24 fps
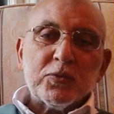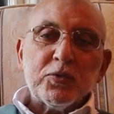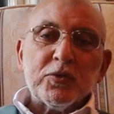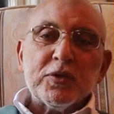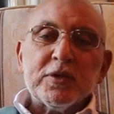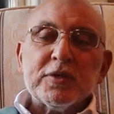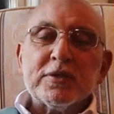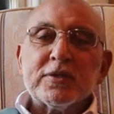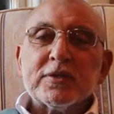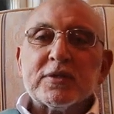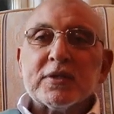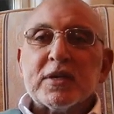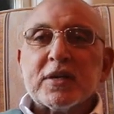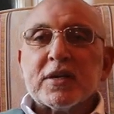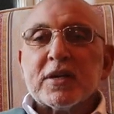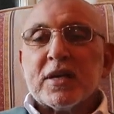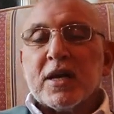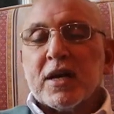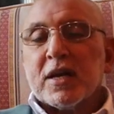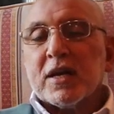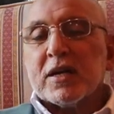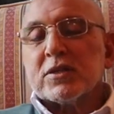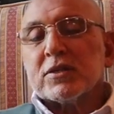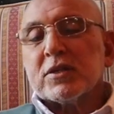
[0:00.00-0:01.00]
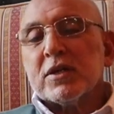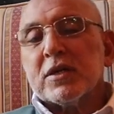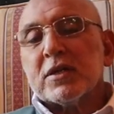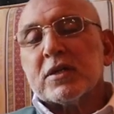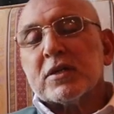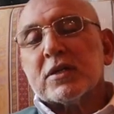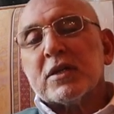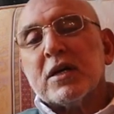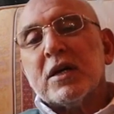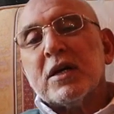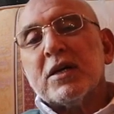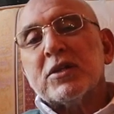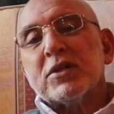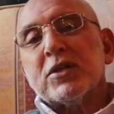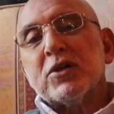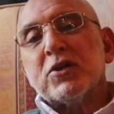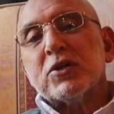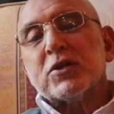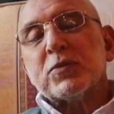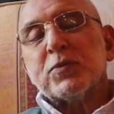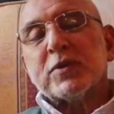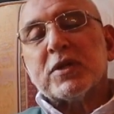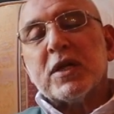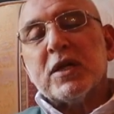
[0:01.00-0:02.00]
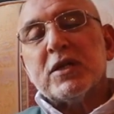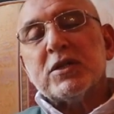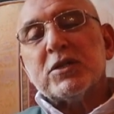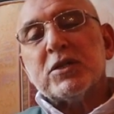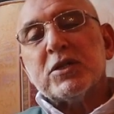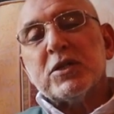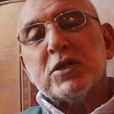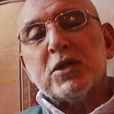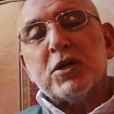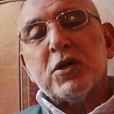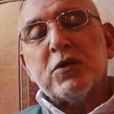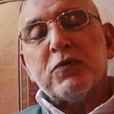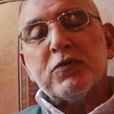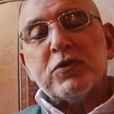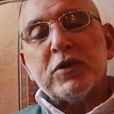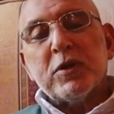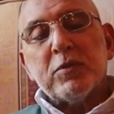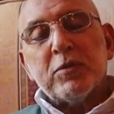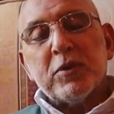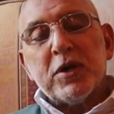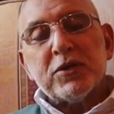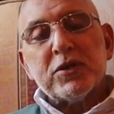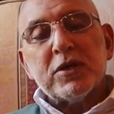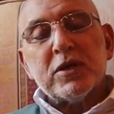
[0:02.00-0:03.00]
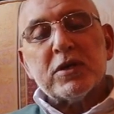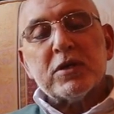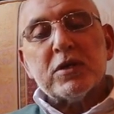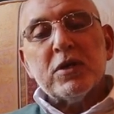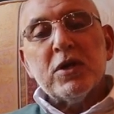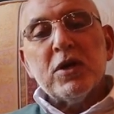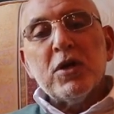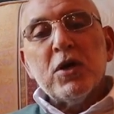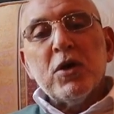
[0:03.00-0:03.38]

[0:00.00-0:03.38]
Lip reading: with the character and the hospitality of the mother,